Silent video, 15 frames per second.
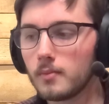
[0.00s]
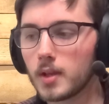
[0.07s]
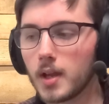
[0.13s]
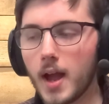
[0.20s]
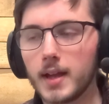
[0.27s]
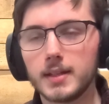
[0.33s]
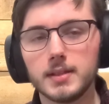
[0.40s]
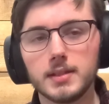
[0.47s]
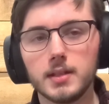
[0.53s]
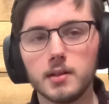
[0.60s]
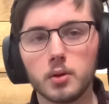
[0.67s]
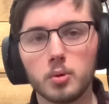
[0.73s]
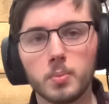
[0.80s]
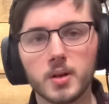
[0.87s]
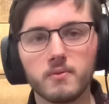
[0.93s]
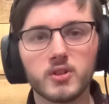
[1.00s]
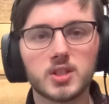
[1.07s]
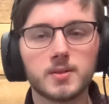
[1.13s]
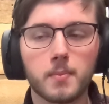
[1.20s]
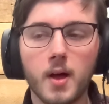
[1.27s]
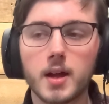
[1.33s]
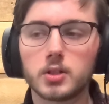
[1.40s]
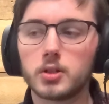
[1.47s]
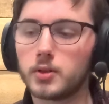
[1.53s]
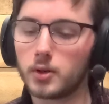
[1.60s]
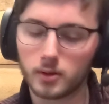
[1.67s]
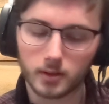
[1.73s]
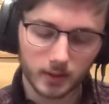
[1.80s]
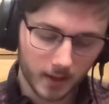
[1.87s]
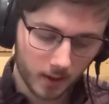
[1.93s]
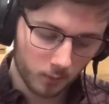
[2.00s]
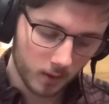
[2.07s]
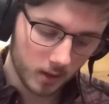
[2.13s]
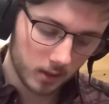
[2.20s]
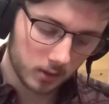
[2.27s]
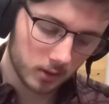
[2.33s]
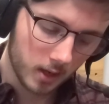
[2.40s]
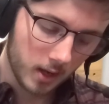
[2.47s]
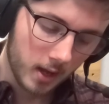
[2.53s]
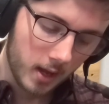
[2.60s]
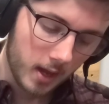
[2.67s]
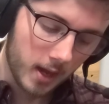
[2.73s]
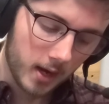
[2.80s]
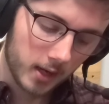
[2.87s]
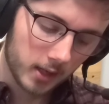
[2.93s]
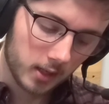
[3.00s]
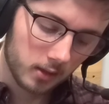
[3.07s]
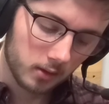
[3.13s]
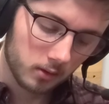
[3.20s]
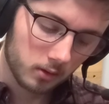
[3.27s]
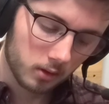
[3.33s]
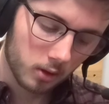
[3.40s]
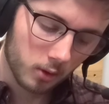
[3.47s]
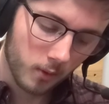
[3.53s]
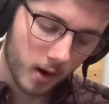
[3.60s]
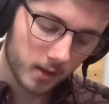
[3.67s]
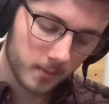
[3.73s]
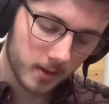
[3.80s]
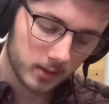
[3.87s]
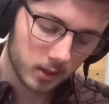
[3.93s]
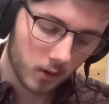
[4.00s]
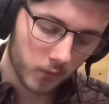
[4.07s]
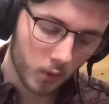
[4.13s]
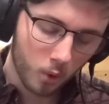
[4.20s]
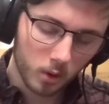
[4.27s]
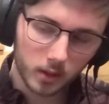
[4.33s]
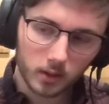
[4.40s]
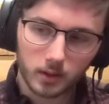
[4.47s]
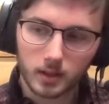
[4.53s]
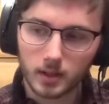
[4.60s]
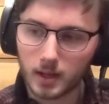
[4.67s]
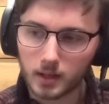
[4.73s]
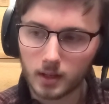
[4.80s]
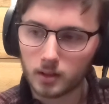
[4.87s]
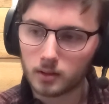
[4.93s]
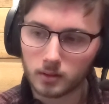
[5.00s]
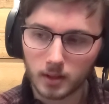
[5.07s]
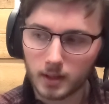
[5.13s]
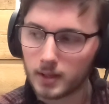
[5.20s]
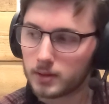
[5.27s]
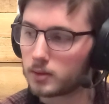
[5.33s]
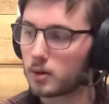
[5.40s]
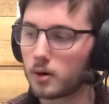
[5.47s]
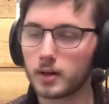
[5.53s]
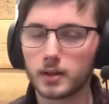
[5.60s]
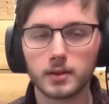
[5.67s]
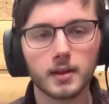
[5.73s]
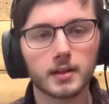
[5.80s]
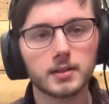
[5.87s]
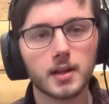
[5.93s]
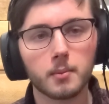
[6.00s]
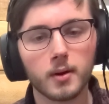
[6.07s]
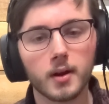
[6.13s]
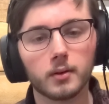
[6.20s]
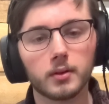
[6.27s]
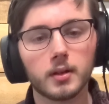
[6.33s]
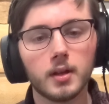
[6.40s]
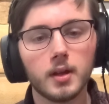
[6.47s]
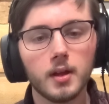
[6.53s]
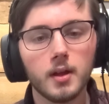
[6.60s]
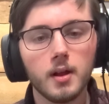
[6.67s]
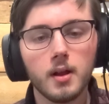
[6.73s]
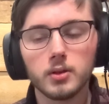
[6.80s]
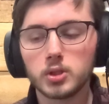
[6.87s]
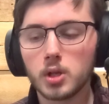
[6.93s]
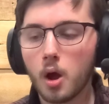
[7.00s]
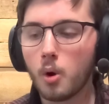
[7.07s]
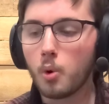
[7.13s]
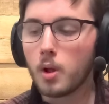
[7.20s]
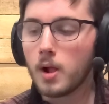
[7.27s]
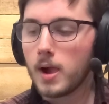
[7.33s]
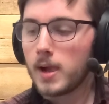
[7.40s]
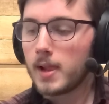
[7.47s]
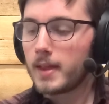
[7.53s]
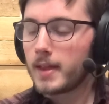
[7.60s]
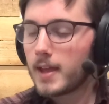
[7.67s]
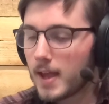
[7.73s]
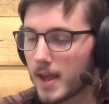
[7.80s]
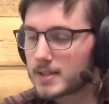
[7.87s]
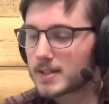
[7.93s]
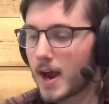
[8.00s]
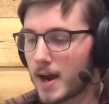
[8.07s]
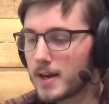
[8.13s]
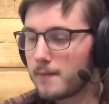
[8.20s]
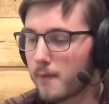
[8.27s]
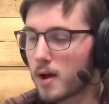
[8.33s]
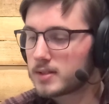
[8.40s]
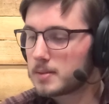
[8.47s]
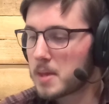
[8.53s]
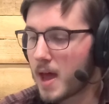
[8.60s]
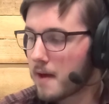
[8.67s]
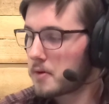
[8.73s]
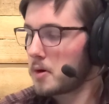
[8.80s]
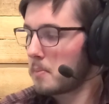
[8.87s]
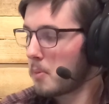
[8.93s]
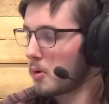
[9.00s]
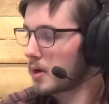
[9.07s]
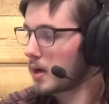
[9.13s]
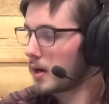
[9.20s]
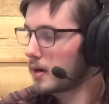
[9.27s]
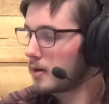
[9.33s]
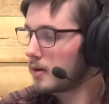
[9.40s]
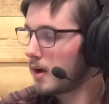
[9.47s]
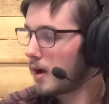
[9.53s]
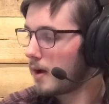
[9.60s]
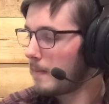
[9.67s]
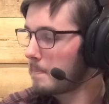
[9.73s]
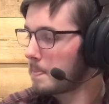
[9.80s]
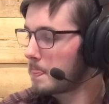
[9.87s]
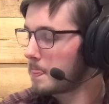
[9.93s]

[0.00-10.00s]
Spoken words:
I can see a little bit of a splash of dirt downrange, and I can correct myself accordingly and hit the target the next time around. So it's kind of awesome to have in a bolt gun.